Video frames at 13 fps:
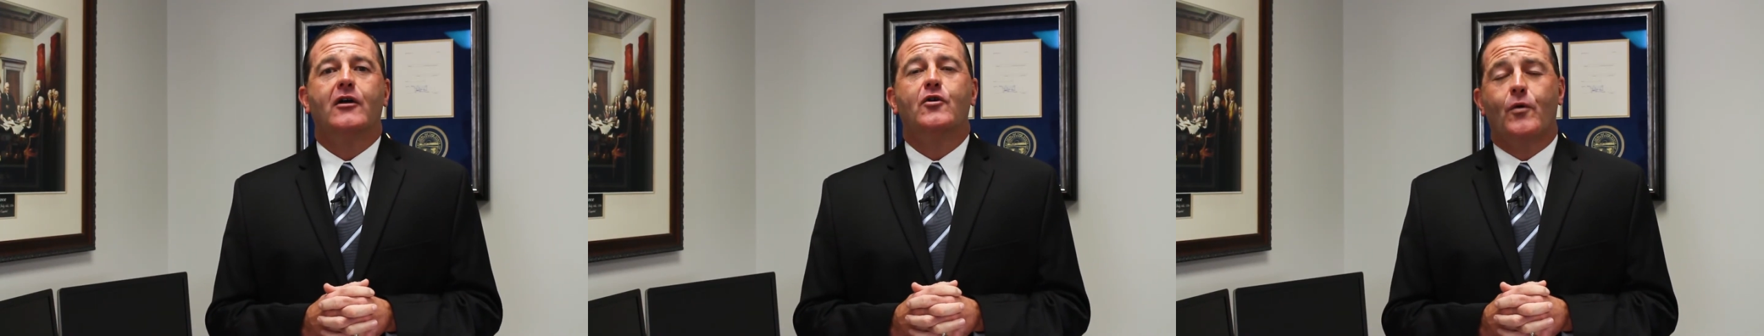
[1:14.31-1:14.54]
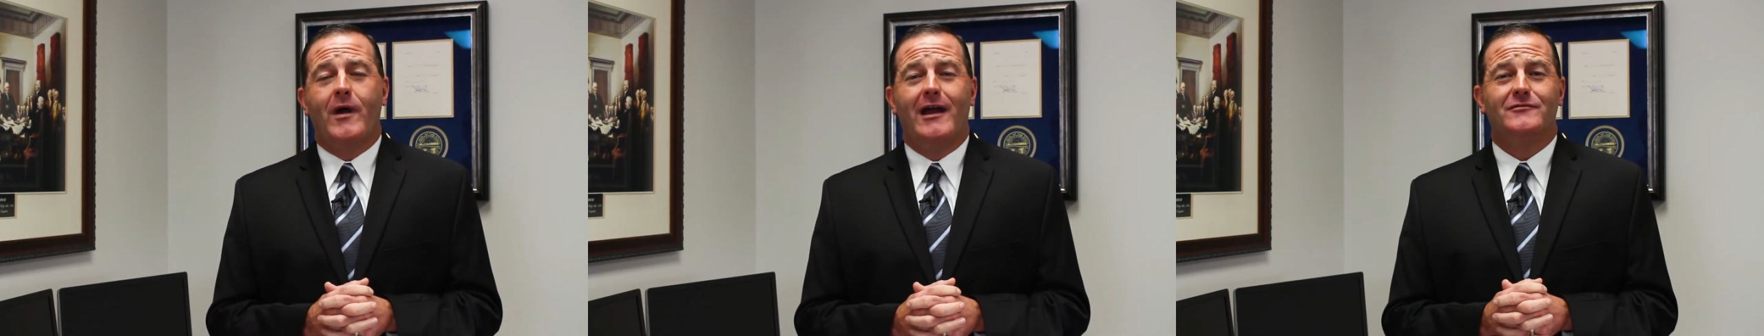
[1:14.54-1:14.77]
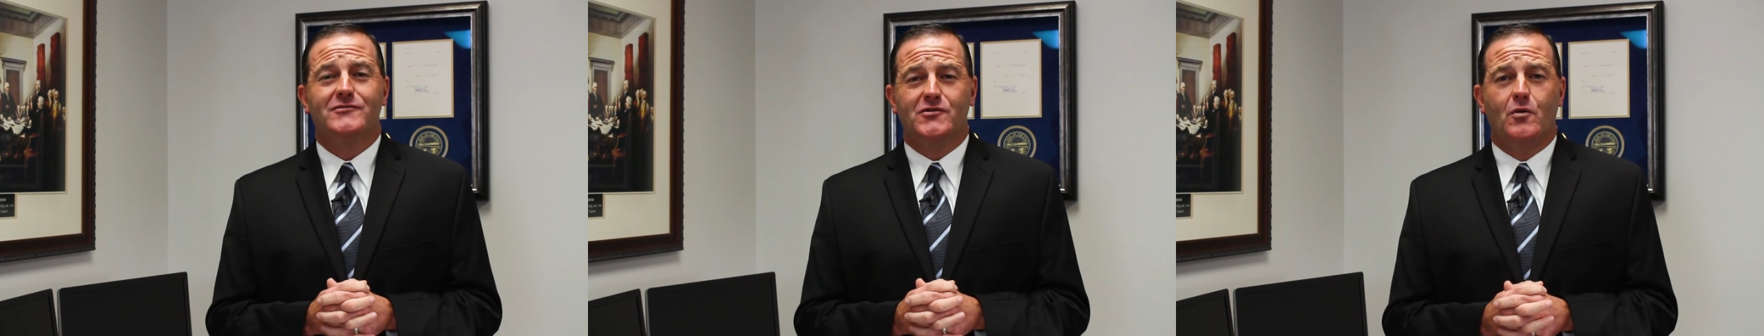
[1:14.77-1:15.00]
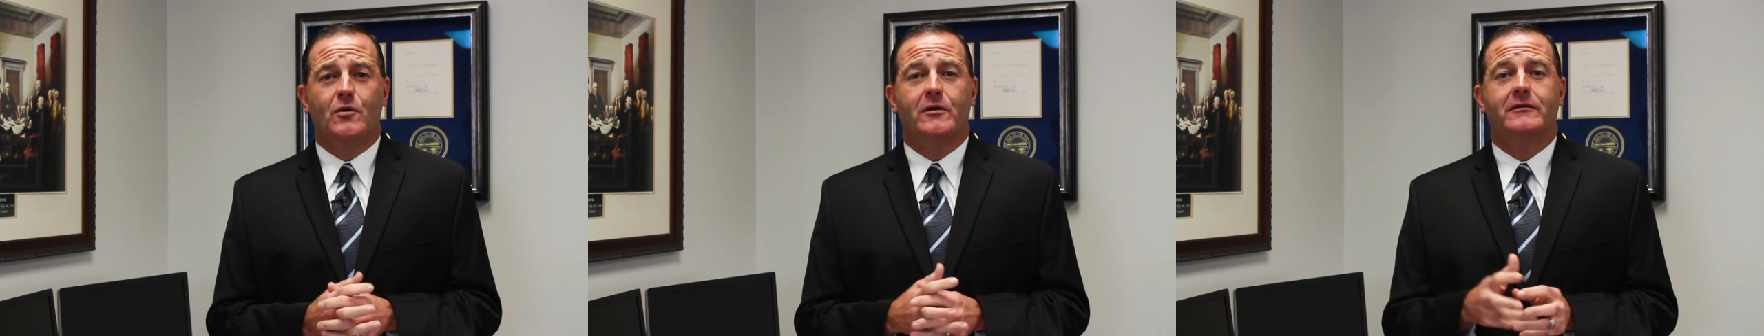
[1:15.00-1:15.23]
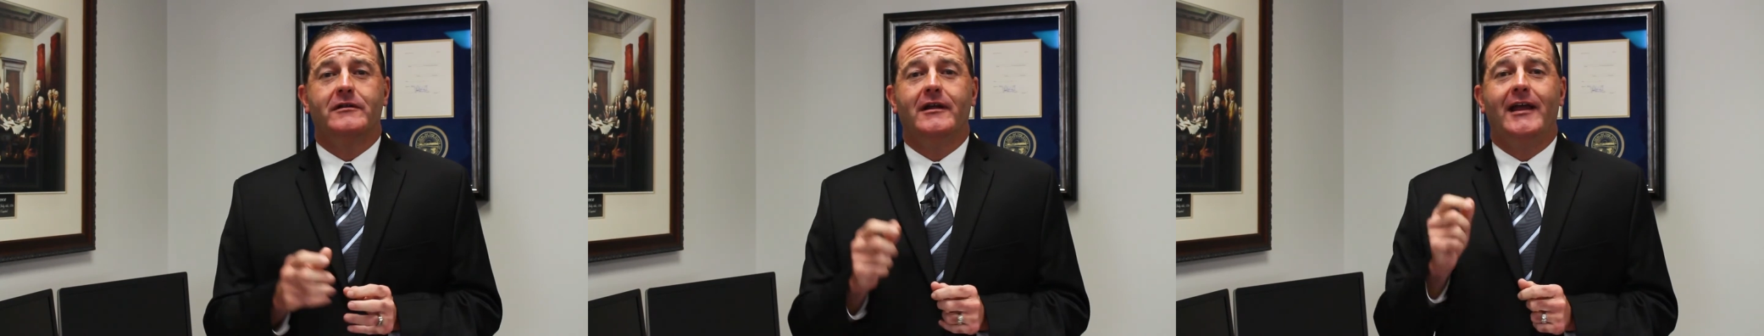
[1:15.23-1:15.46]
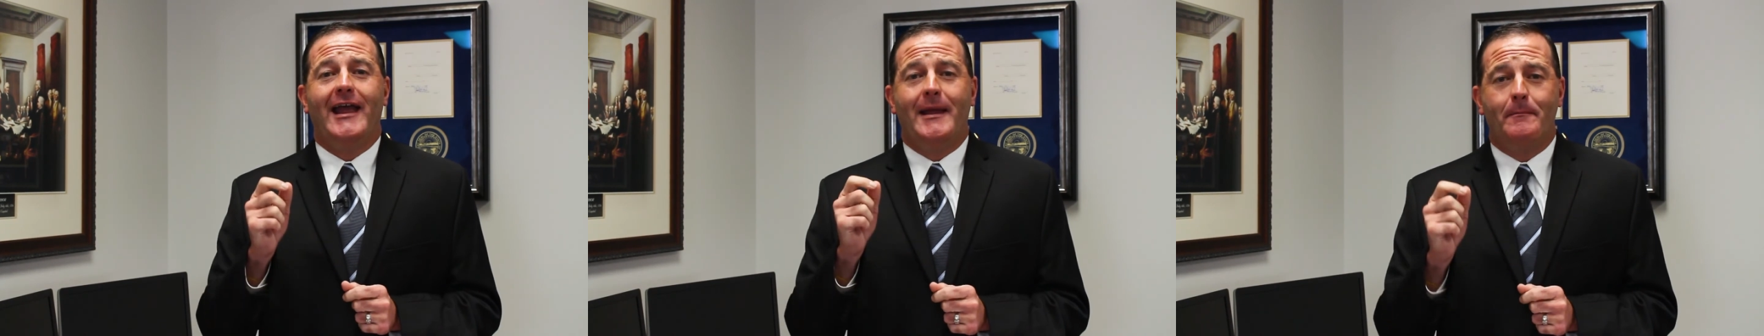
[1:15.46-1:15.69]
Crown
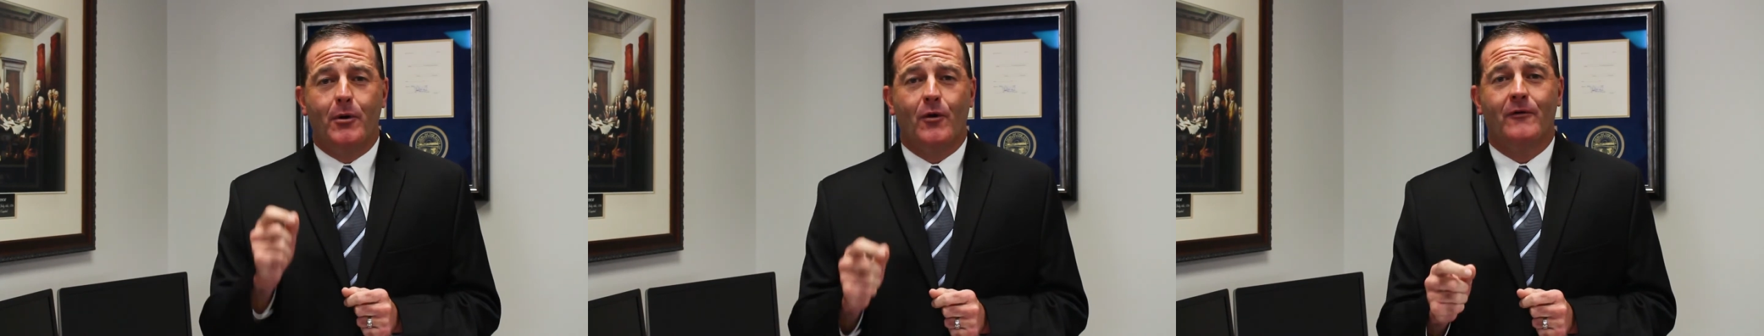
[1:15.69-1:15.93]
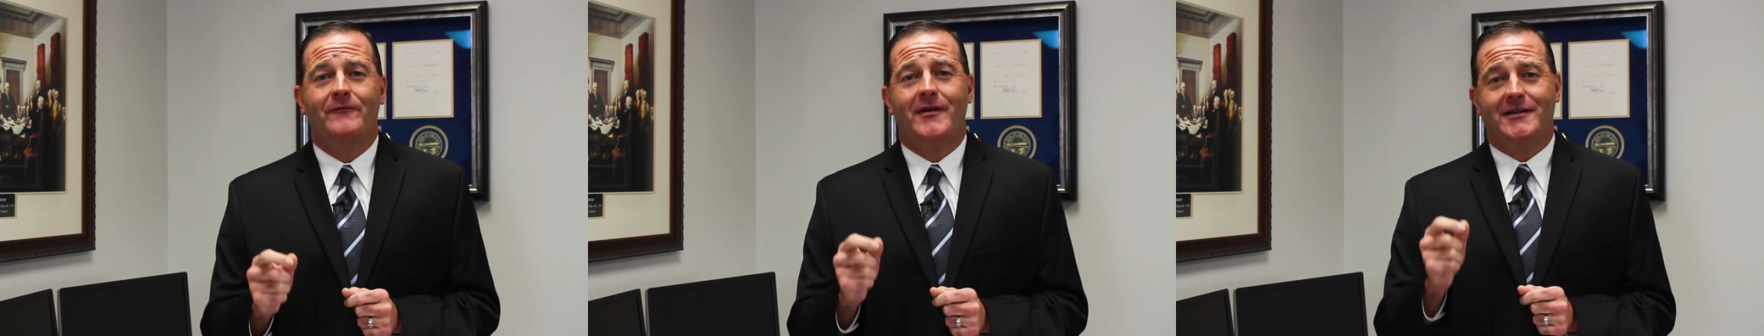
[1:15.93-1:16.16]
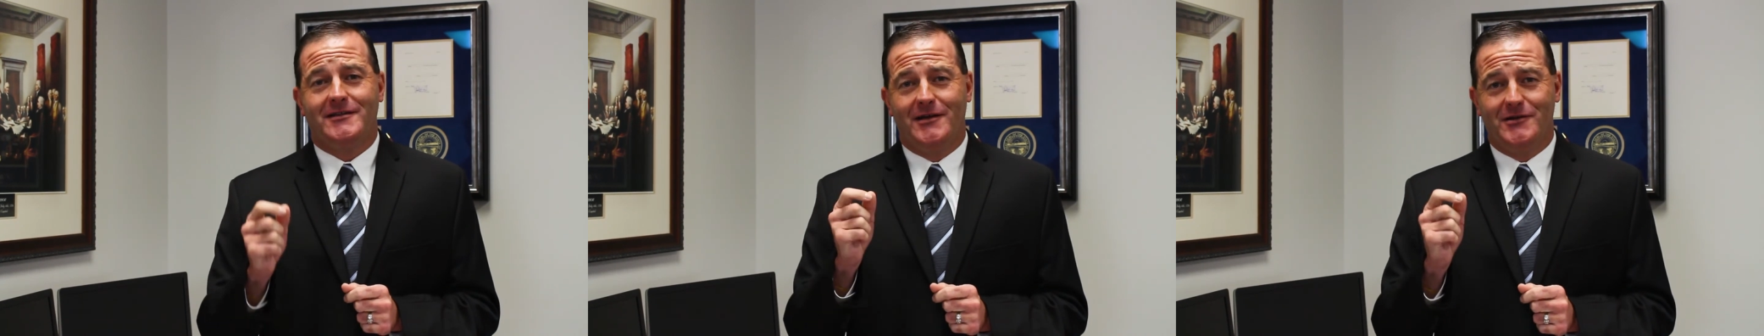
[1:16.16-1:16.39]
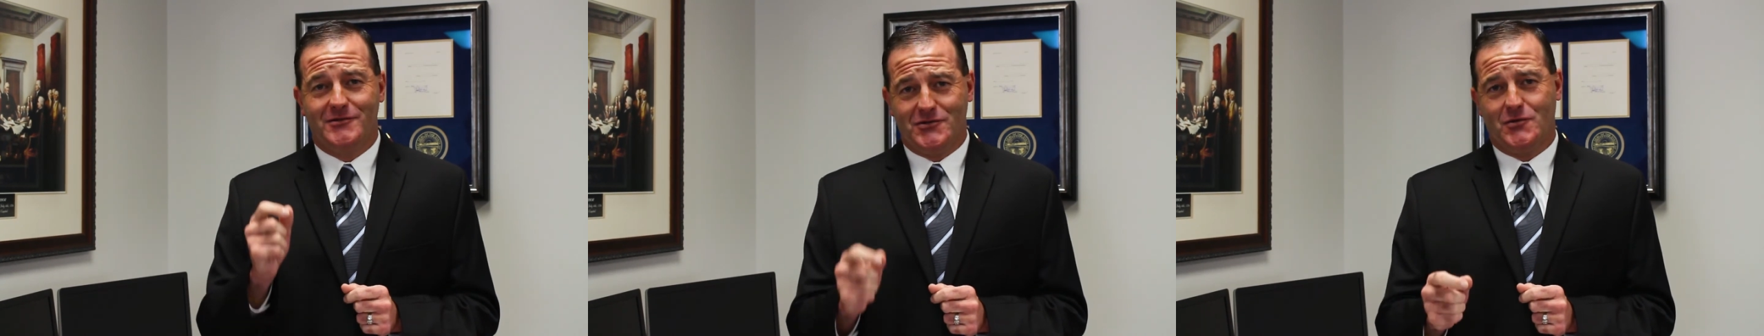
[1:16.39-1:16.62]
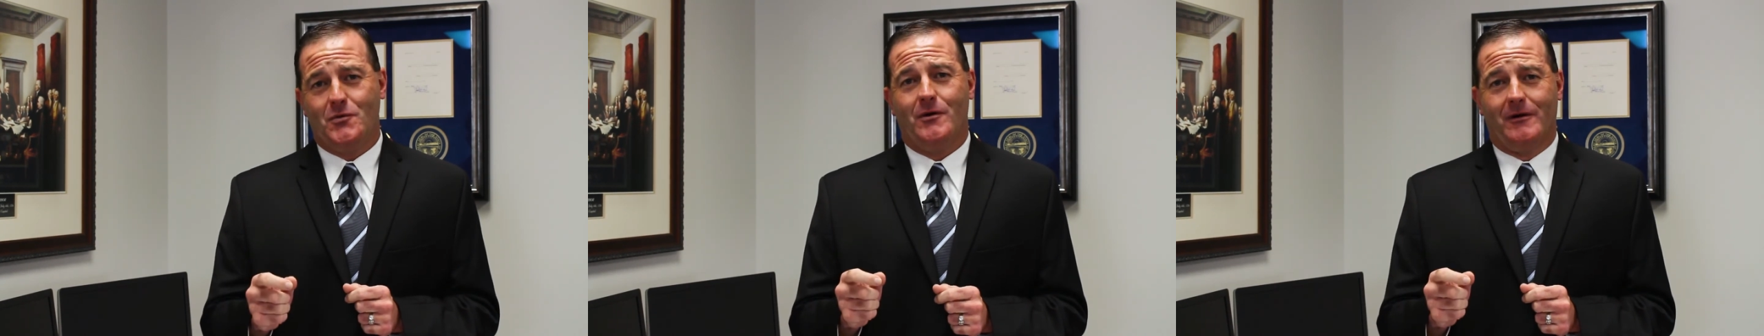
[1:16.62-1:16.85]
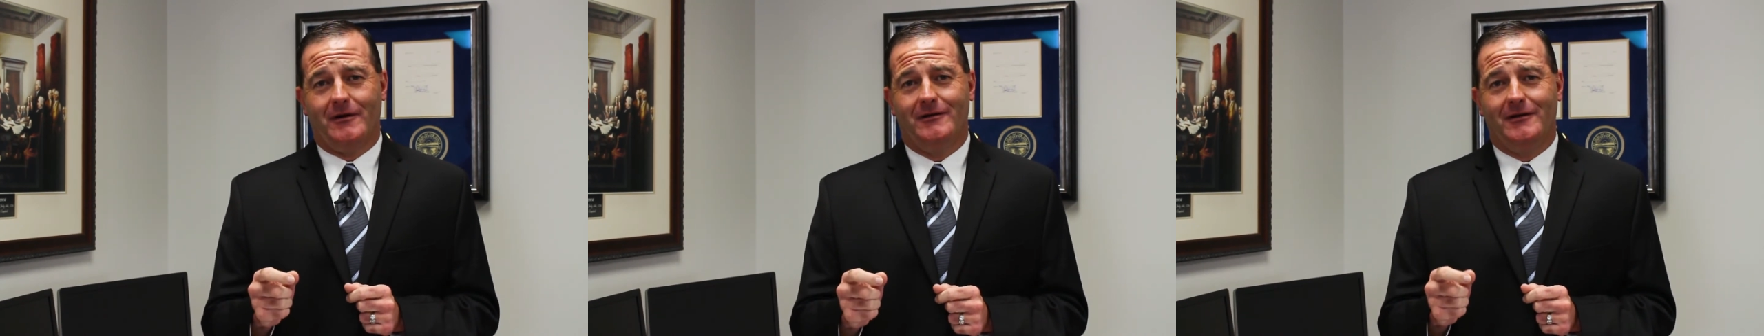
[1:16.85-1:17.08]
scored a perfect
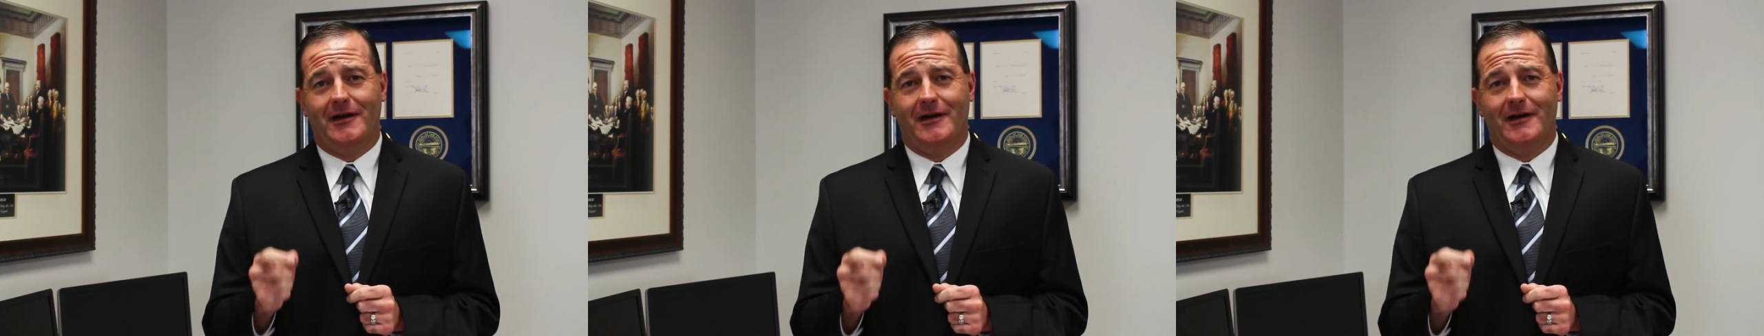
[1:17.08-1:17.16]
score.